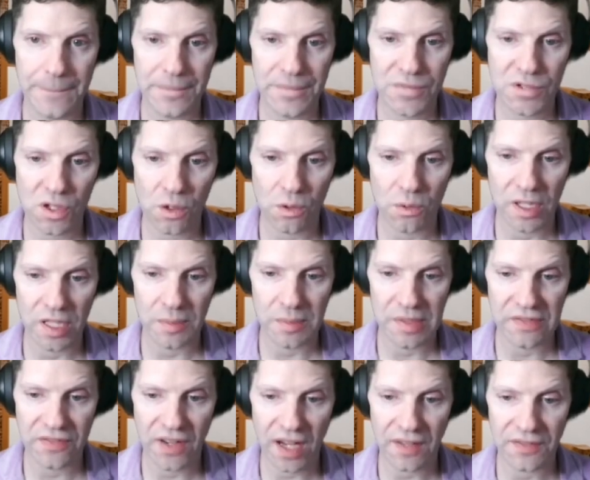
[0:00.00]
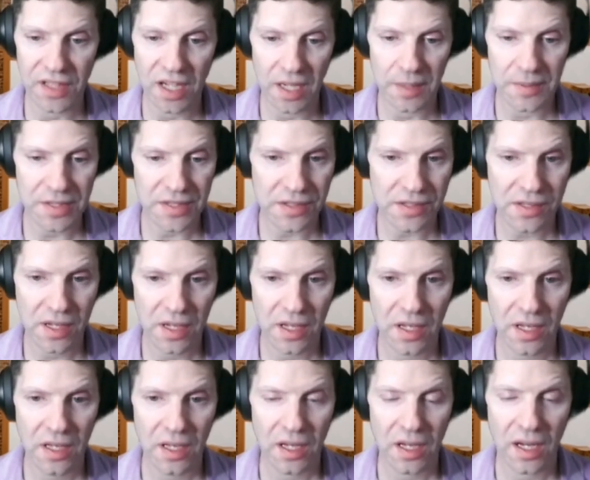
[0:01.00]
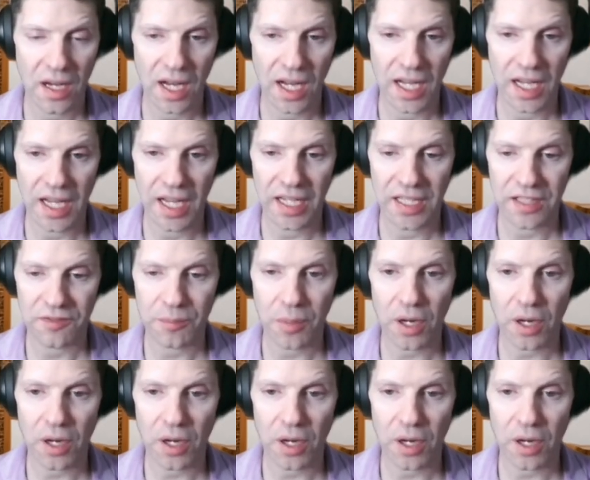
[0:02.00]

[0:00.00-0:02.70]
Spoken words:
So we're going to bid 5 diamonds. And if